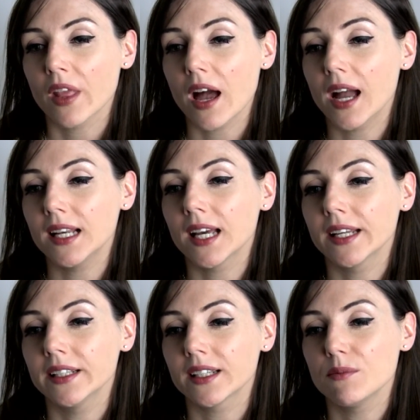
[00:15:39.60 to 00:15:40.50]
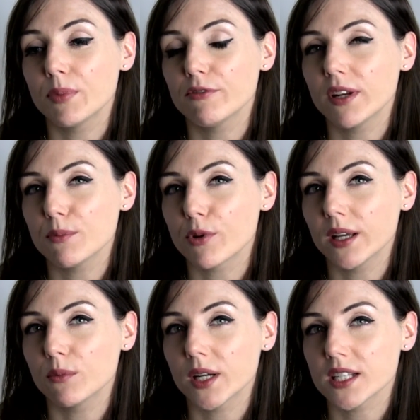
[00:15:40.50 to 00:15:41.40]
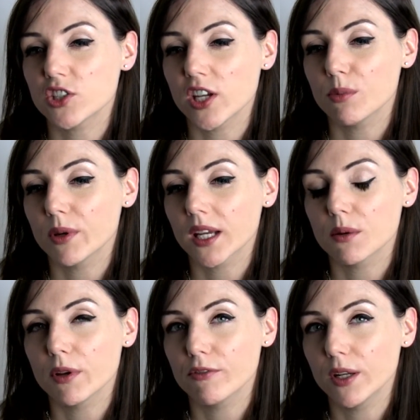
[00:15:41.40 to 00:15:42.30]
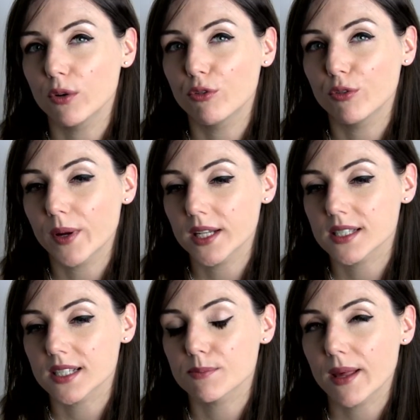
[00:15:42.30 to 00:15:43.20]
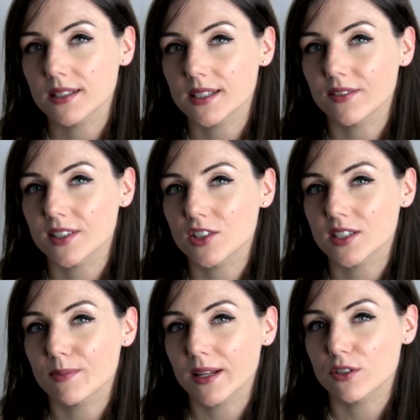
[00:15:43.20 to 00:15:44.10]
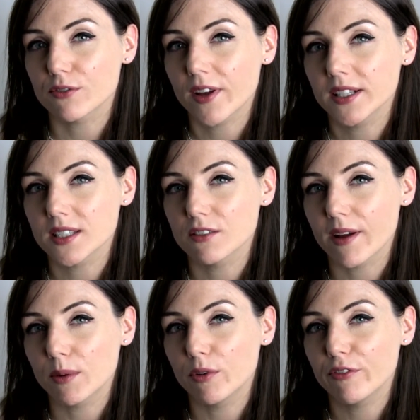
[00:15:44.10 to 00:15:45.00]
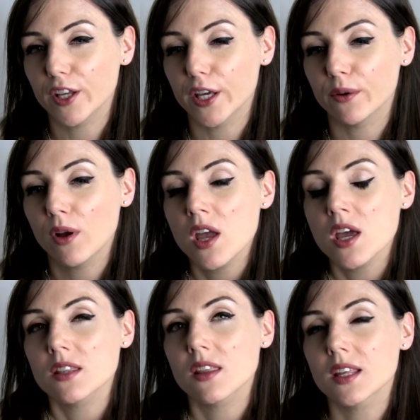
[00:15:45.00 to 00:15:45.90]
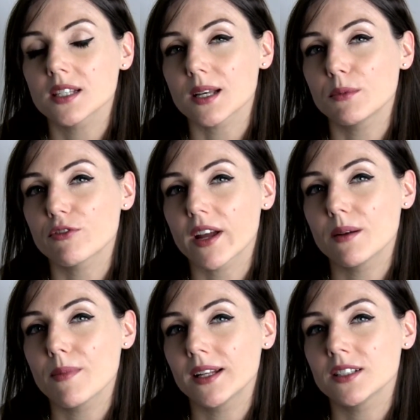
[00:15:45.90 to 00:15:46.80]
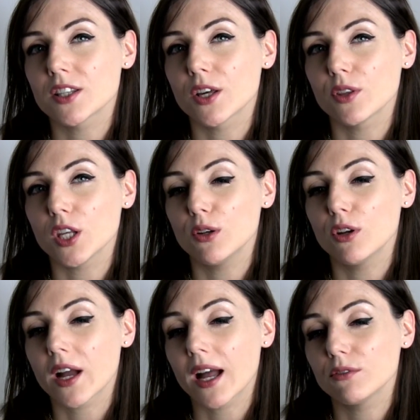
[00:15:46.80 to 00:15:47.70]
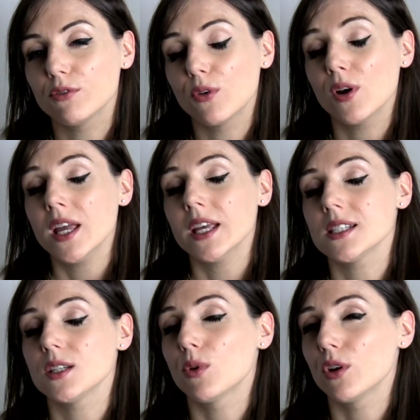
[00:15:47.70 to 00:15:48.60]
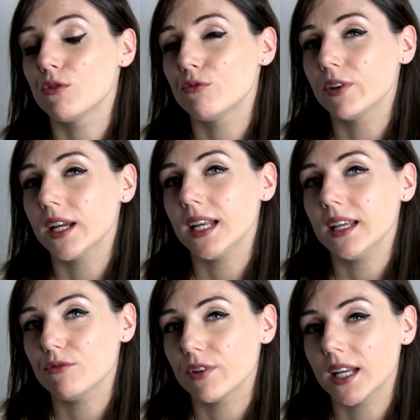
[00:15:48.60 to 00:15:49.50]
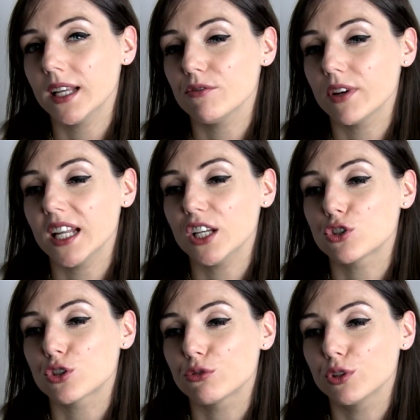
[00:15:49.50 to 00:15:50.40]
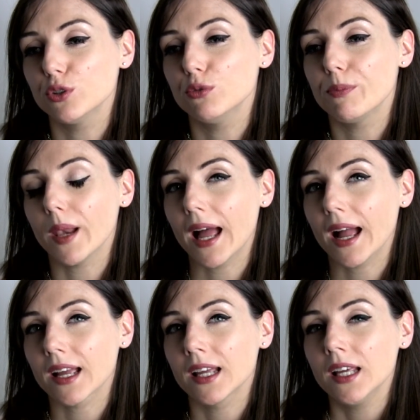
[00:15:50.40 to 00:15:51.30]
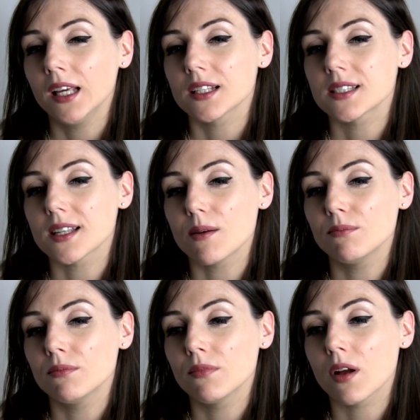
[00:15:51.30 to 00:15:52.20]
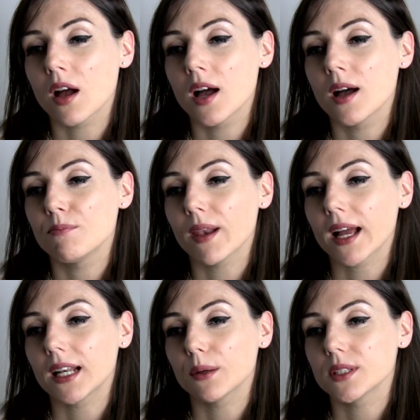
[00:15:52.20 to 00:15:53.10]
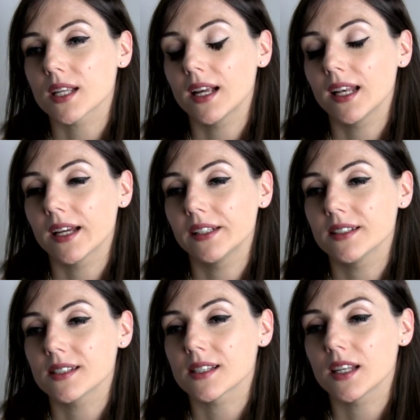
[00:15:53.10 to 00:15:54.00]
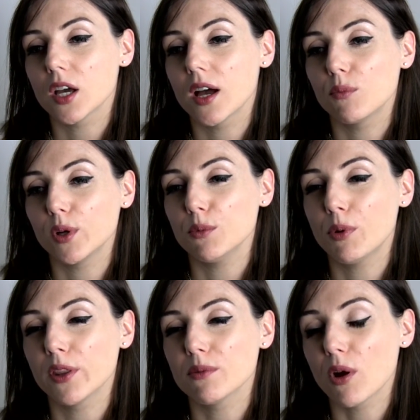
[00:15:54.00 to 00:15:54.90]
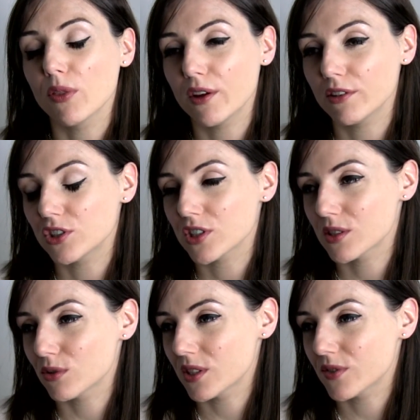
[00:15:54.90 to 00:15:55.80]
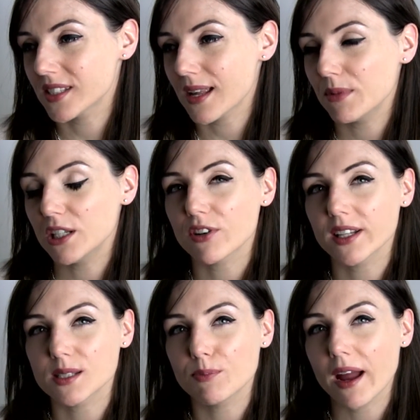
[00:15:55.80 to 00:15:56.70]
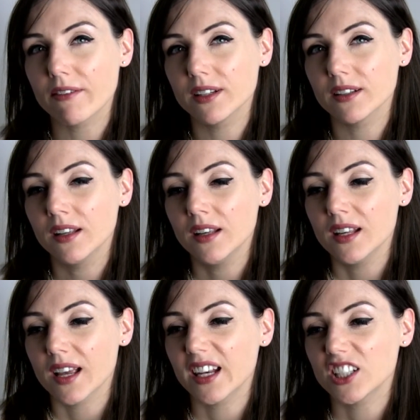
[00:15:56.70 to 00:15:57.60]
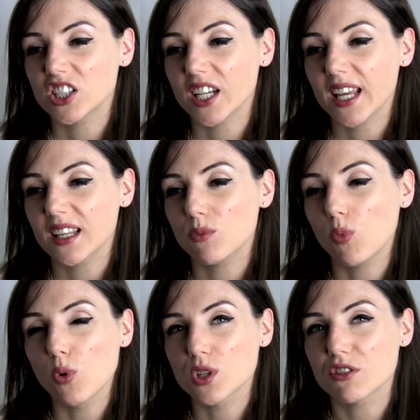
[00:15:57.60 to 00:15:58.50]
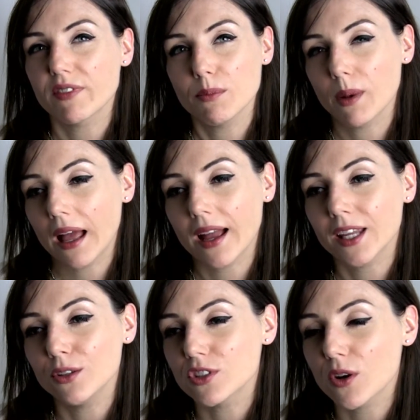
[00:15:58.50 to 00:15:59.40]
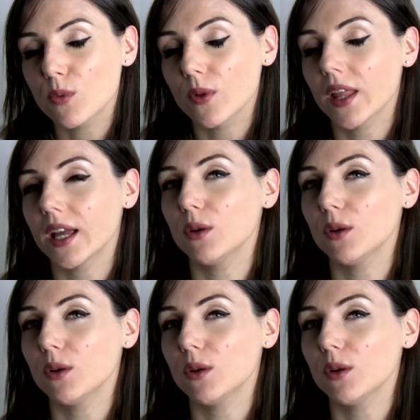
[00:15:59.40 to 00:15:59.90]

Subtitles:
Eyeliner can be really brilliant when it's cheap and it can be really awful when it's expensive. It's just a matter of finding the right one for you. The things I would recommend though that you look out for is you want a really true black. Some black liquid eyeliners, when you put them on, they're just sort of semi-transparent, kind of sheer watery black. You don't want that.